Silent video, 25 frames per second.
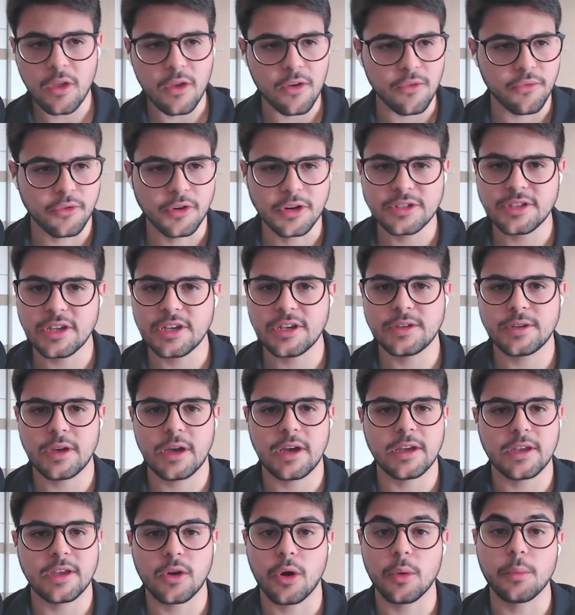first I,
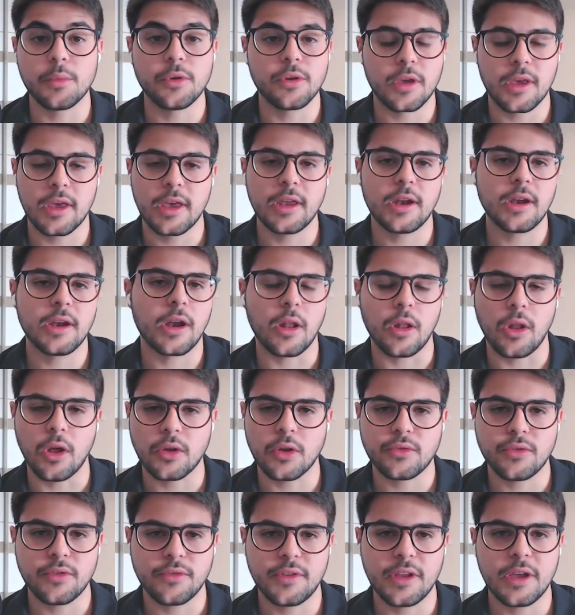I communicated a
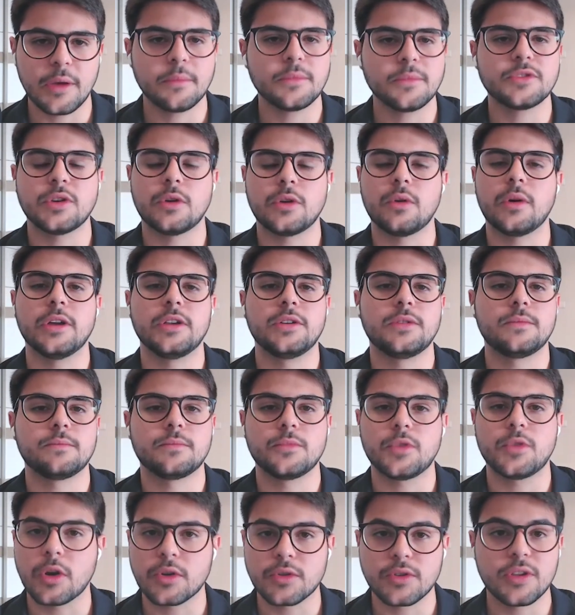lot with them so i
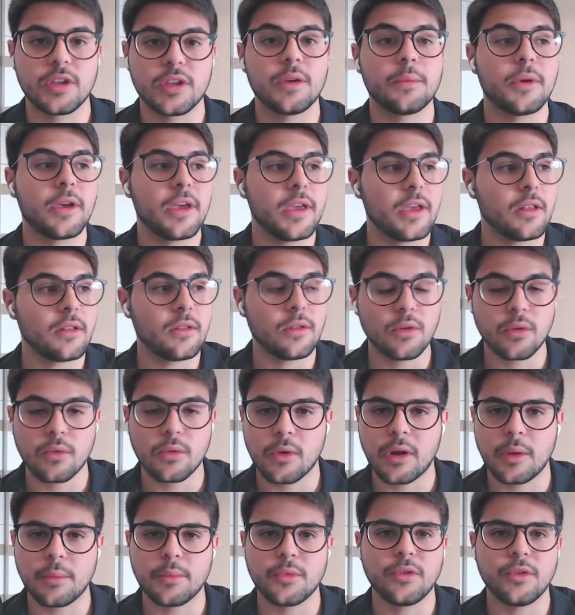talked to them hey look
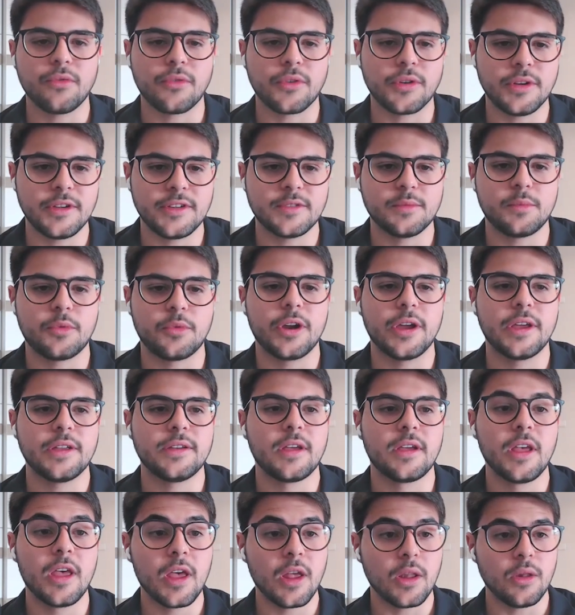what i'm doing for this
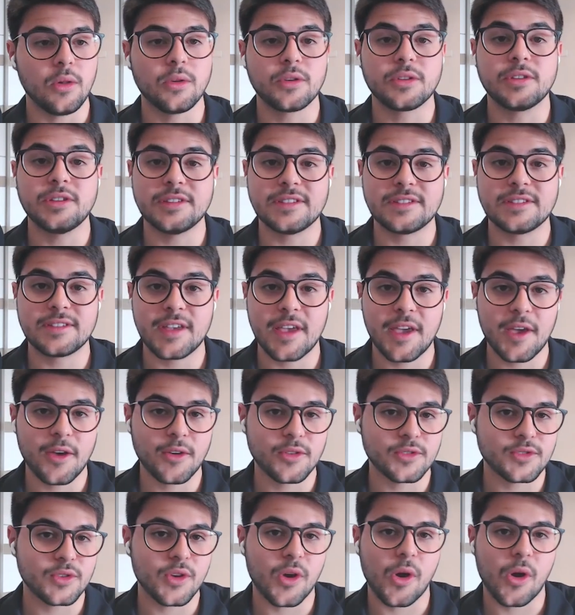brand look this
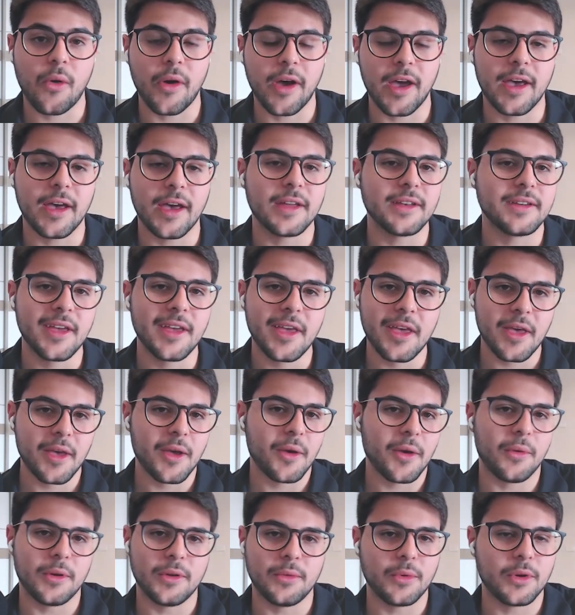sales call i had
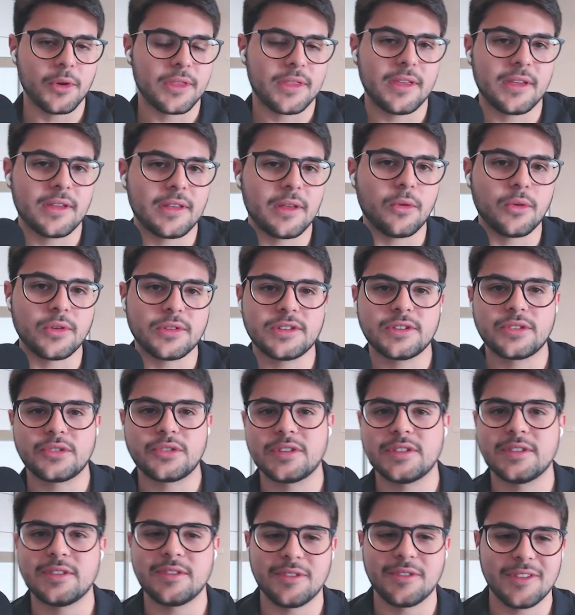one, one thing that was
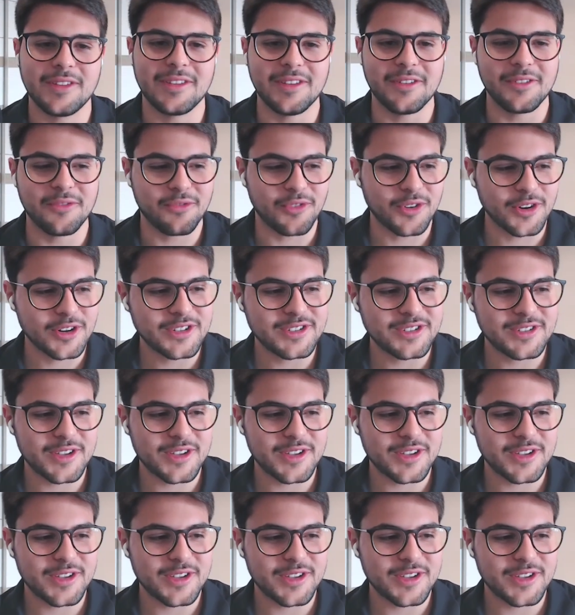interesting the, first